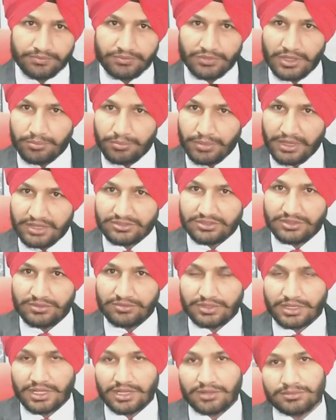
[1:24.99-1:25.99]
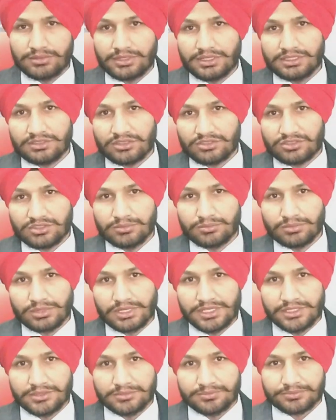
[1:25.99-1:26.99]
The passive vocabulary is
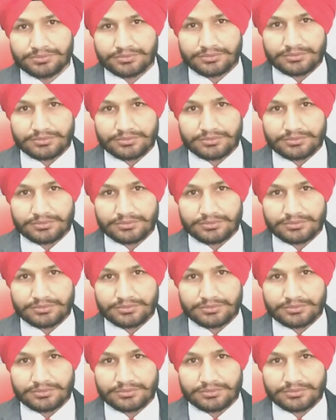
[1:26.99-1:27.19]
simply